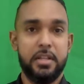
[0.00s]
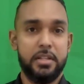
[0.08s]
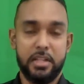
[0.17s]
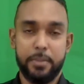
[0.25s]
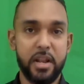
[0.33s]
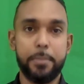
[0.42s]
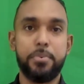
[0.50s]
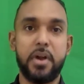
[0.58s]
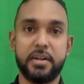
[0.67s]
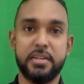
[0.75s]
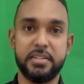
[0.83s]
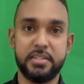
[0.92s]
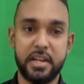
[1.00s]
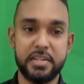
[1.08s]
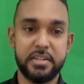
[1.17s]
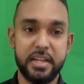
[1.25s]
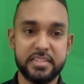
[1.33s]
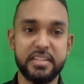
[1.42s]
little bit of practice and as an
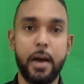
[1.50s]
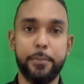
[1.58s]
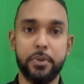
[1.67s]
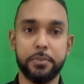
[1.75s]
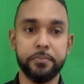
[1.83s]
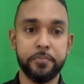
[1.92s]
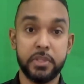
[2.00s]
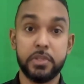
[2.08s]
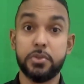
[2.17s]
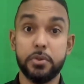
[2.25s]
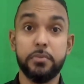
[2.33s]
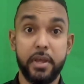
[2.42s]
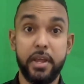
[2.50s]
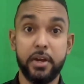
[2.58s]
example. So here